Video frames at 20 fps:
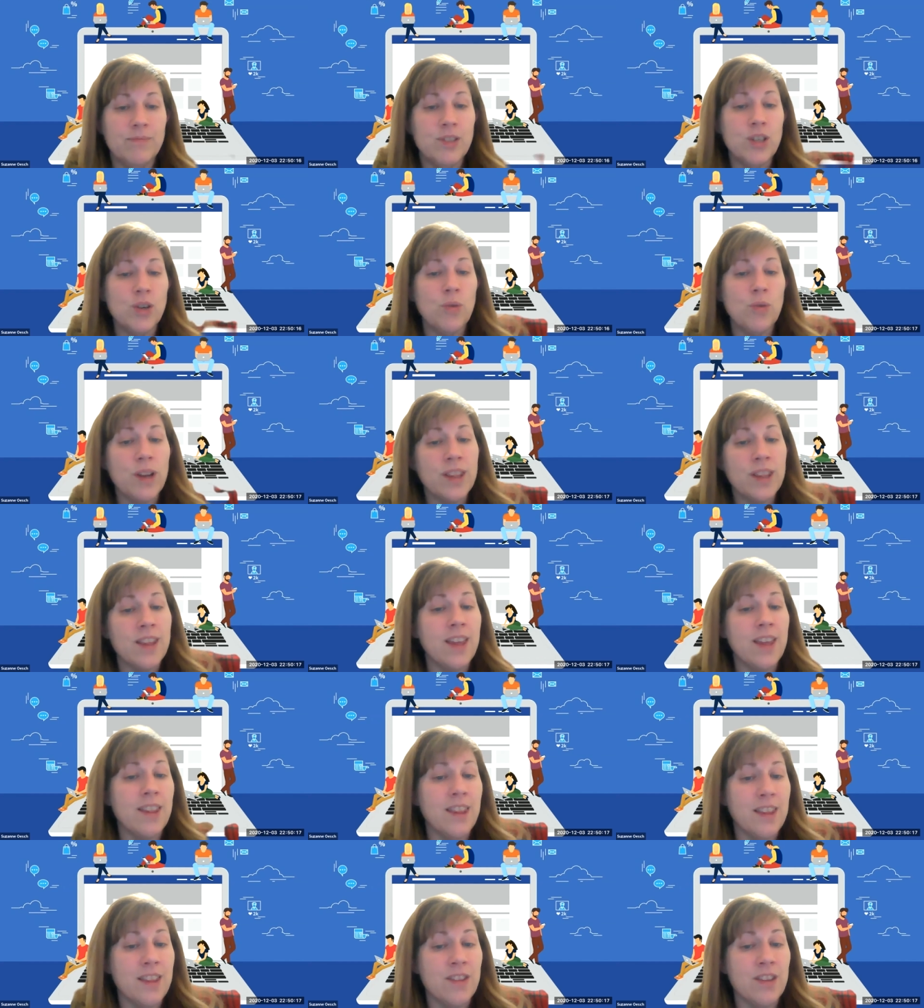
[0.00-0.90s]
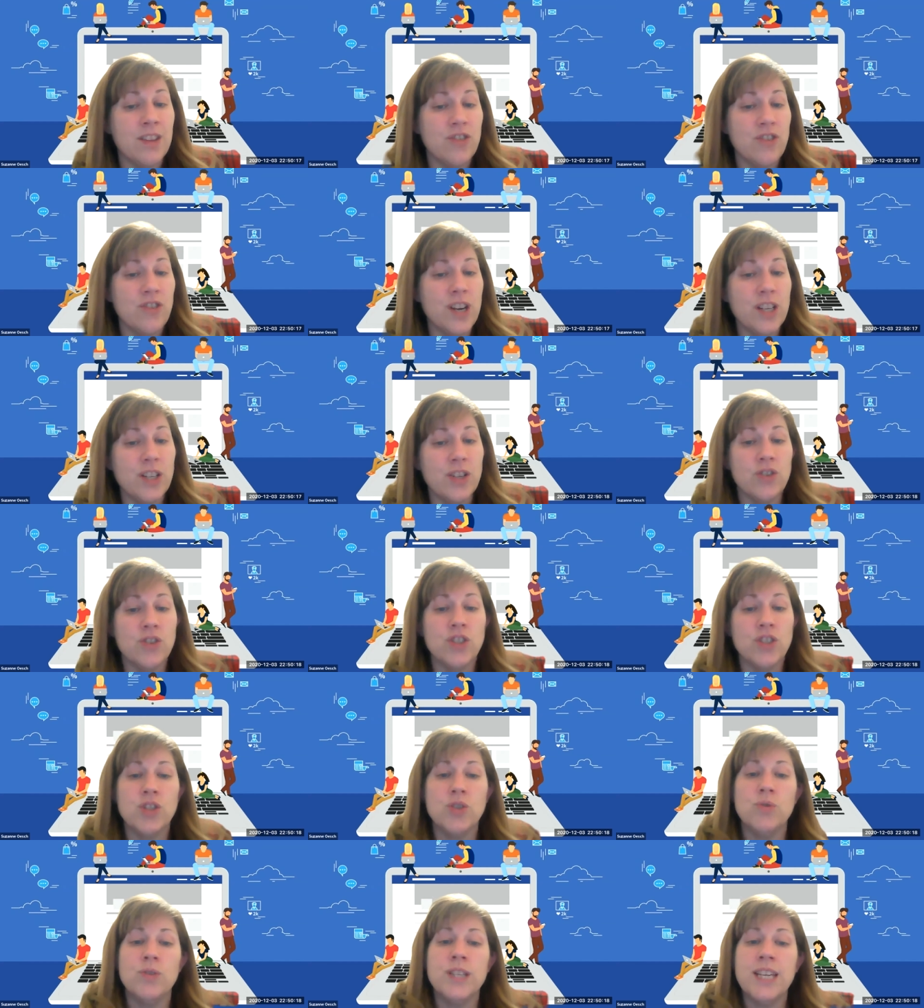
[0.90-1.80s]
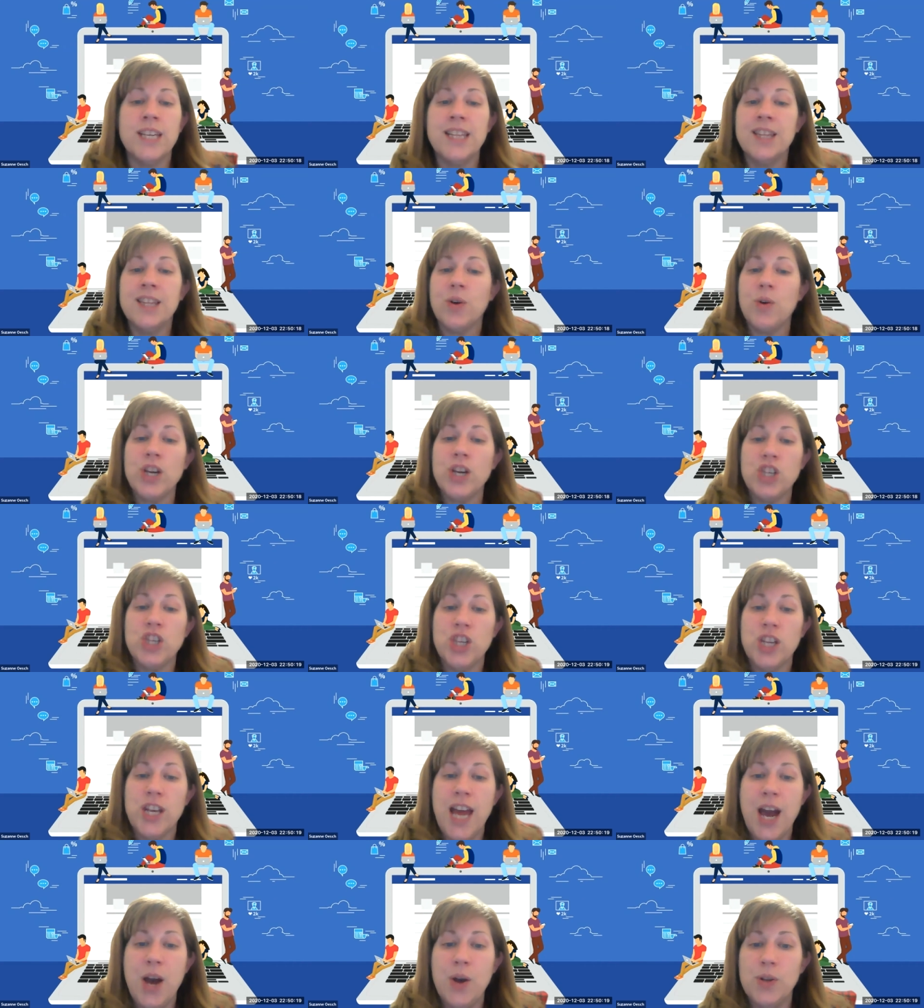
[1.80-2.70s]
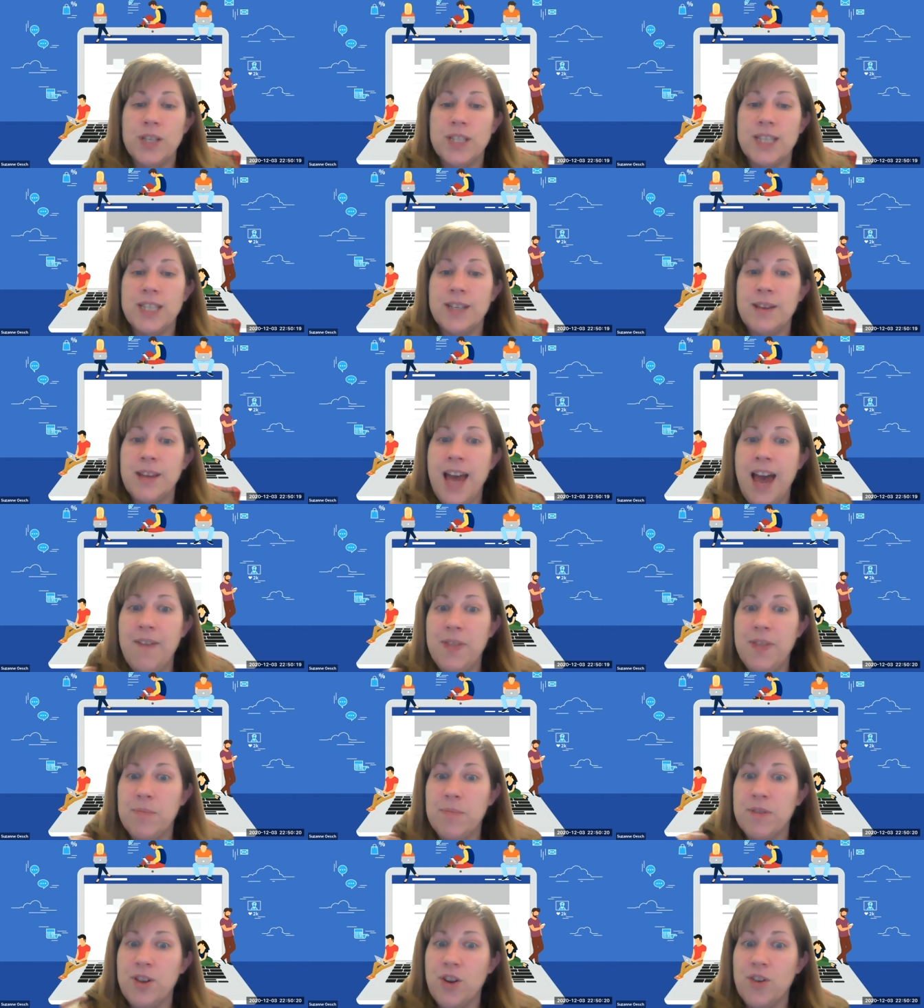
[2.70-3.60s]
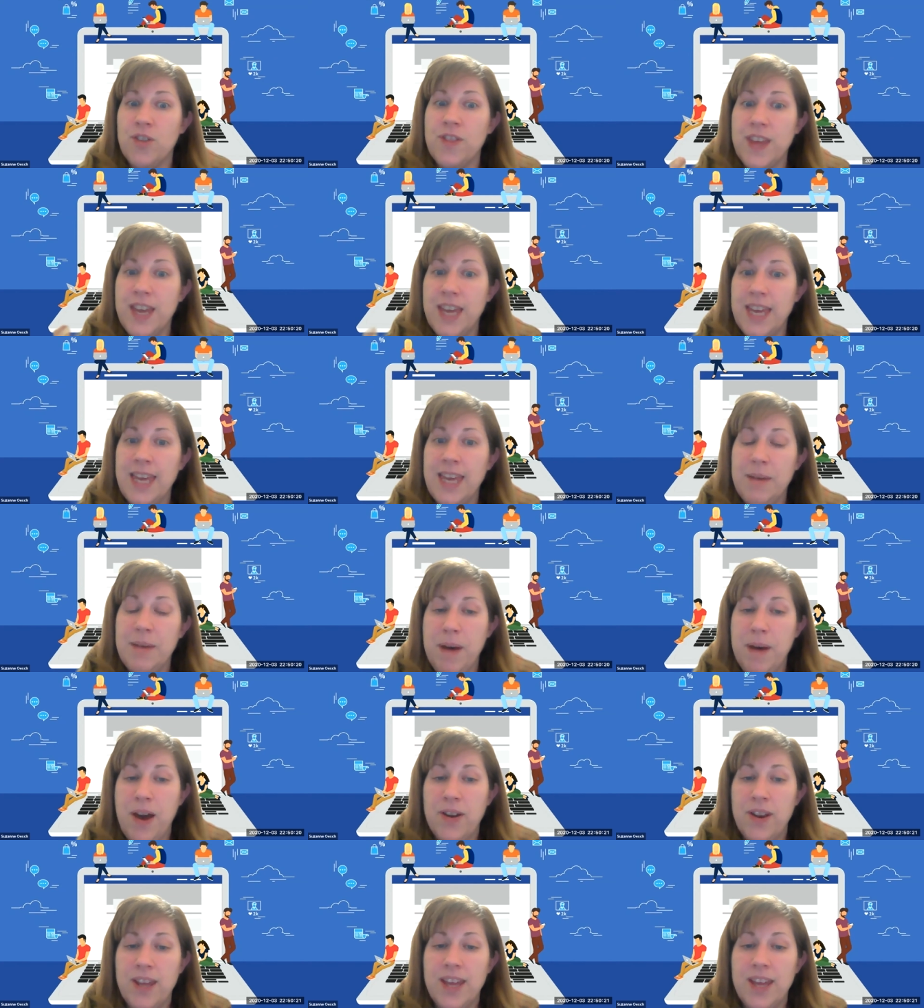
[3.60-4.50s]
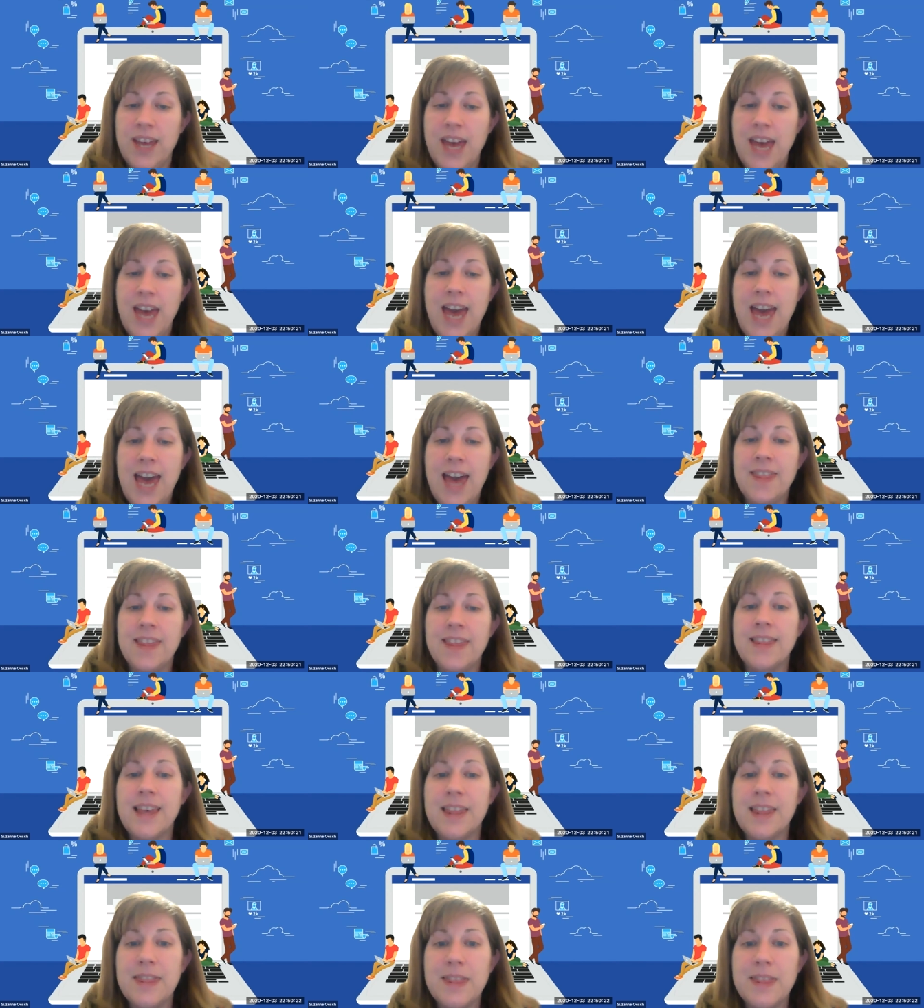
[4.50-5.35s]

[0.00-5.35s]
So it's us as instructors to lead the question out, to have them start thinking about it, and then